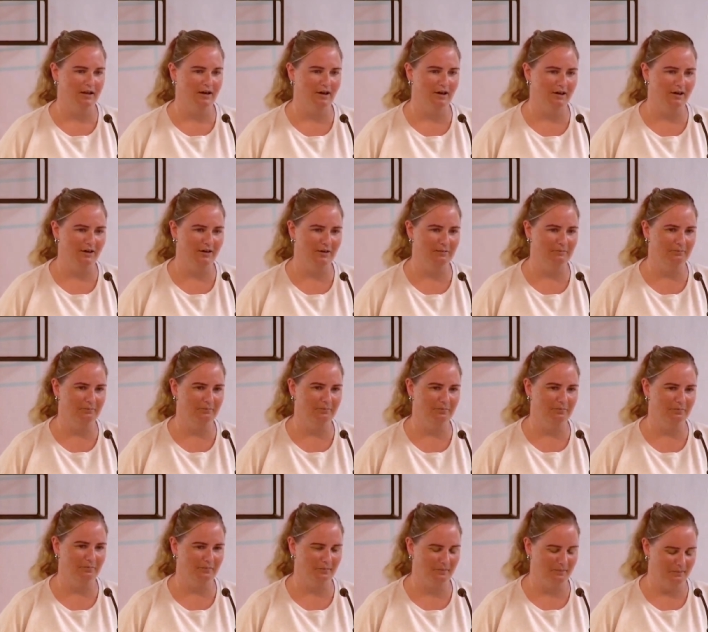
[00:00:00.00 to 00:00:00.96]

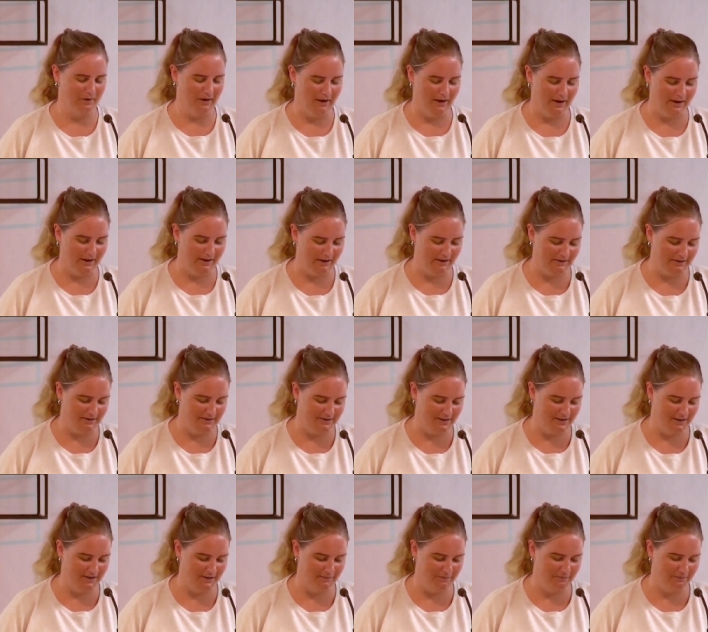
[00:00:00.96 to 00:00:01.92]
um,
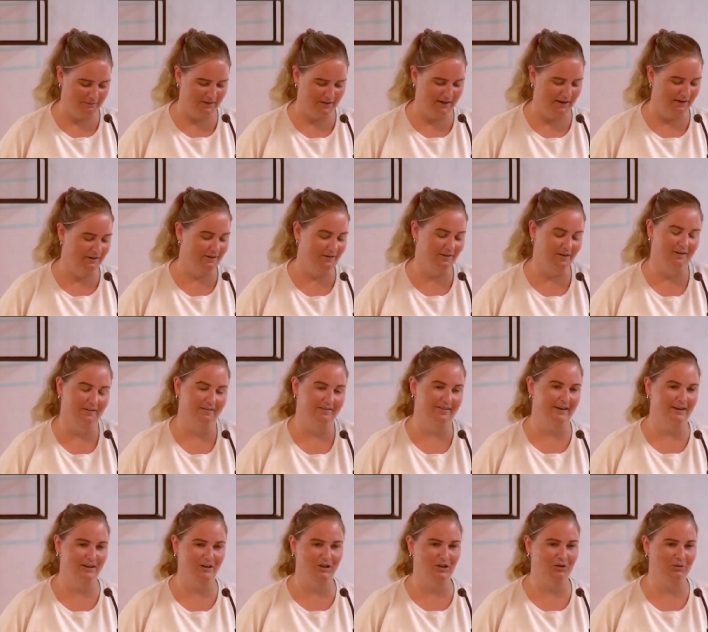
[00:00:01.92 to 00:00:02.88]
and um, yeah, I can't
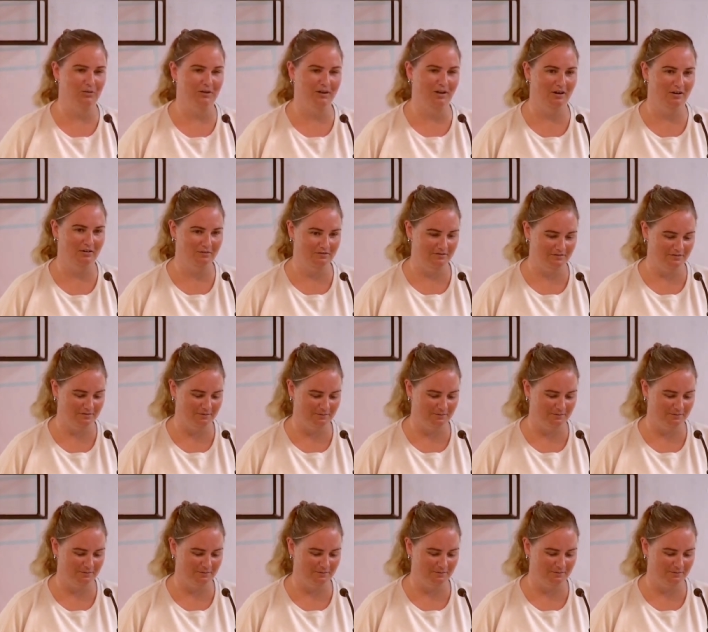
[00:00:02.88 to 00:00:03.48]
thank you enough.